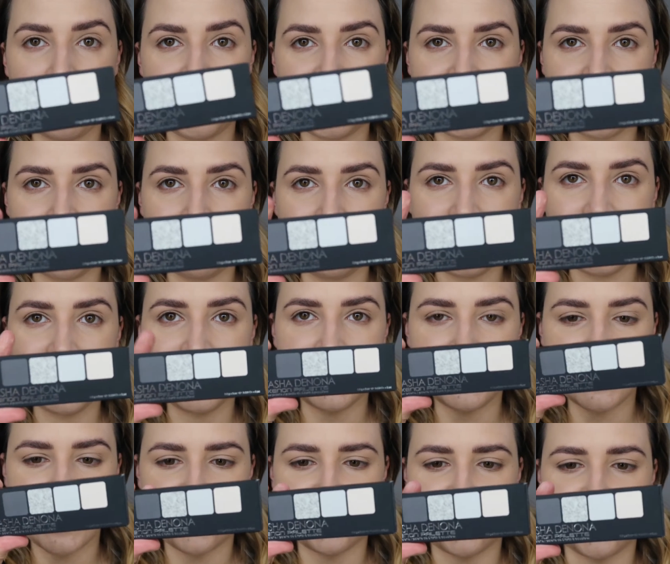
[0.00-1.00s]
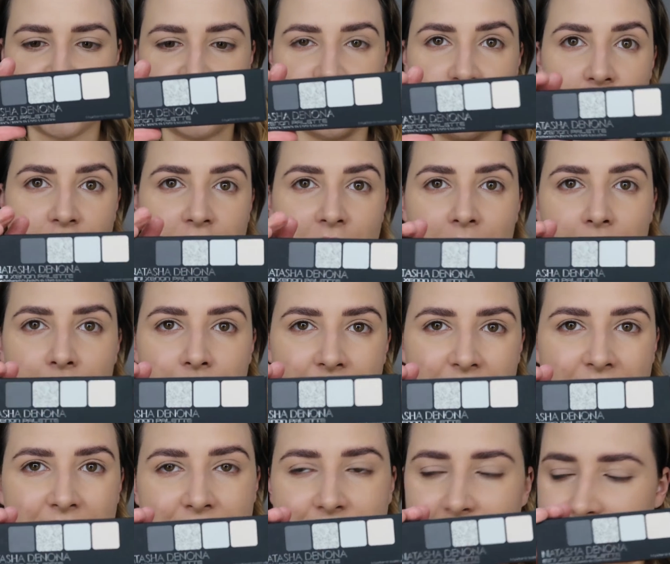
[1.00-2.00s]
I picked up the Natasha Denona
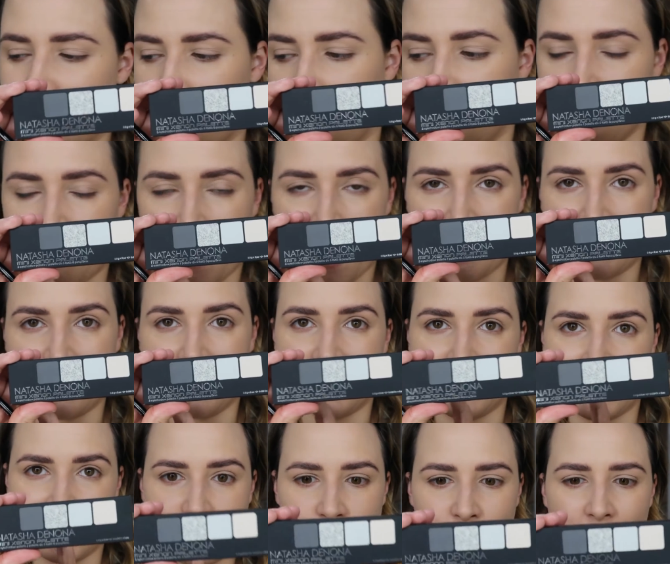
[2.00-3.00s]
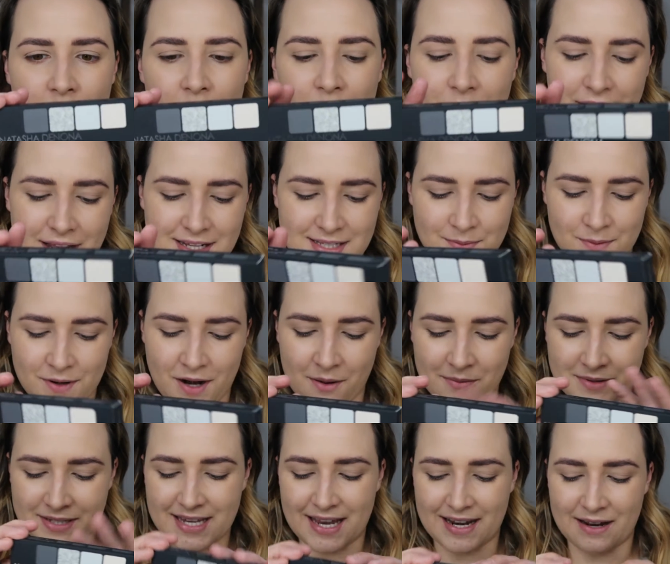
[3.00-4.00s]
Mini Xenon palette as well. That's what I
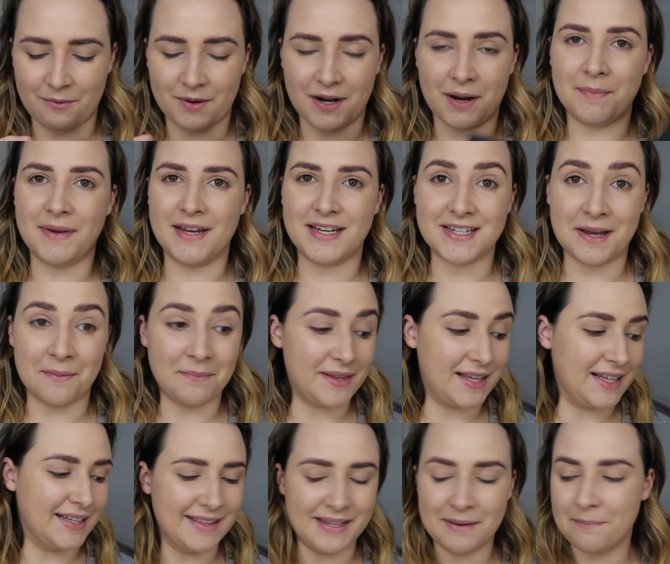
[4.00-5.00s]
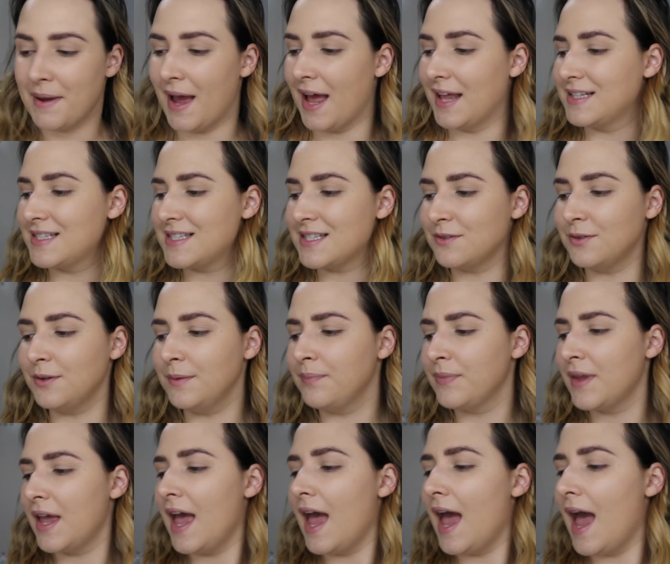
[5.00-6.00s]
was getting when I picked up the lip pencil.
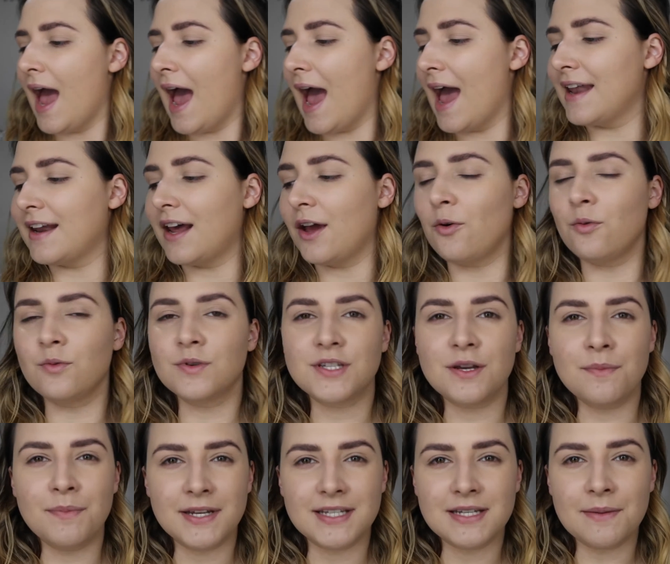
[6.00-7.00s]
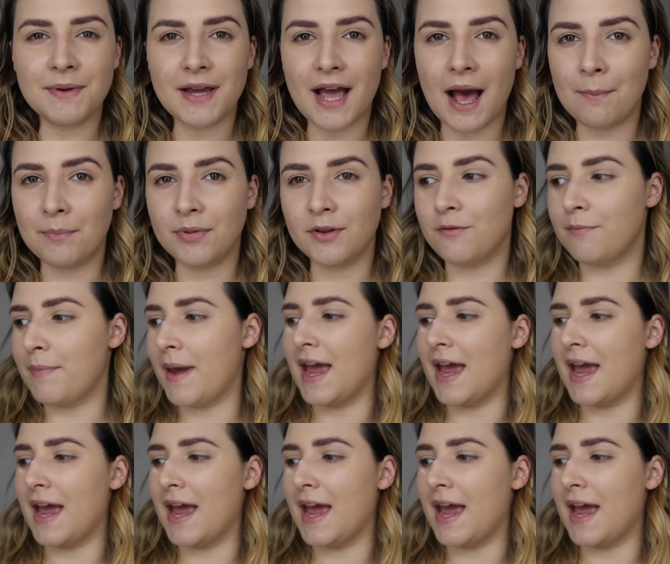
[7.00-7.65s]
And I also picked up a couple of